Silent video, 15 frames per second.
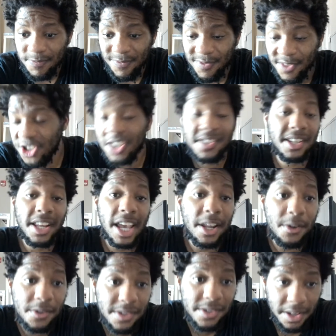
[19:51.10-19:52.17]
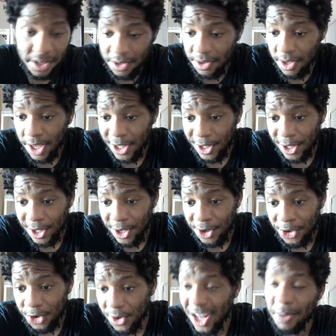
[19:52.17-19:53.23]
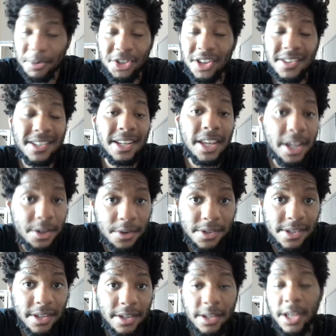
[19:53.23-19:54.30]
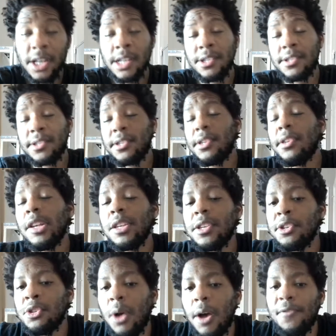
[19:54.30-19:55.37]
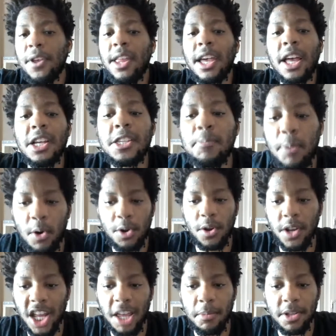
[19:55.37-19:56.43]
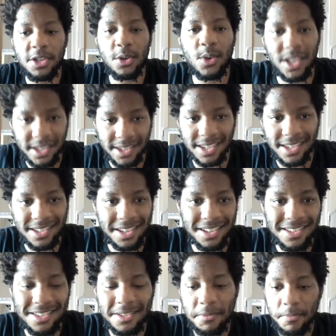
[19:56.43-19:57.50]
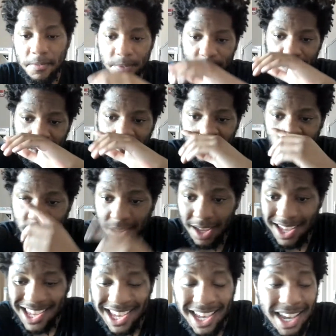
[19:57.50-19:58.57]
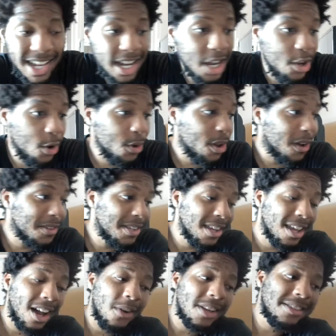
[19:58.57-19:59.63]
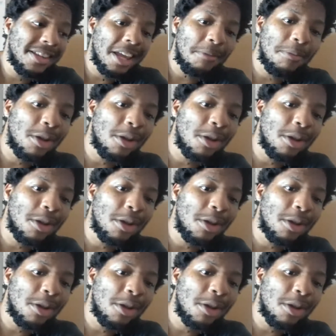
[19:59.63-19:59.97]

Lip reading: Justin Anderson, and your name is Justin Henderson. So I feel like I spoke your name into existence. And I know y'all see how his name be